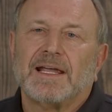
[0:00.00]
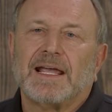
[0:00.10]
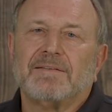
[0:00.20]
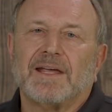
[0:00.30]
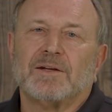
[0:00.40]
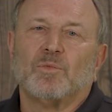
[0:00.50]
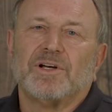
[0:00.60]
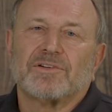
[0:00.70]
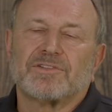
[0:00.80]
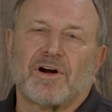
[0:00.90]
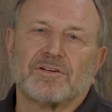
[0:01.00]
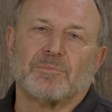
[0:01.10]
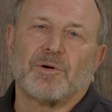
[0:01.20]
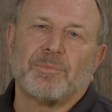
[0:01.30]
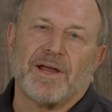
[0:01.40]
and then we'll start to
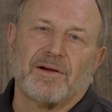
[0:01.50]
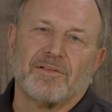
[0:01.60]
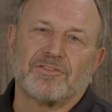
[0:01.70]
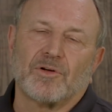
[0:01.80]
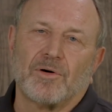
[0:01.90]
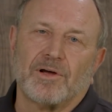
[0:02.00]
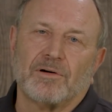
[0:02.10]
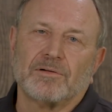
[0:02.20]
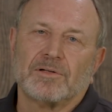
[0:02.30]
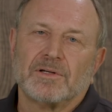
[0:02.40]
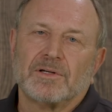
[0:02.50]
prepare the soil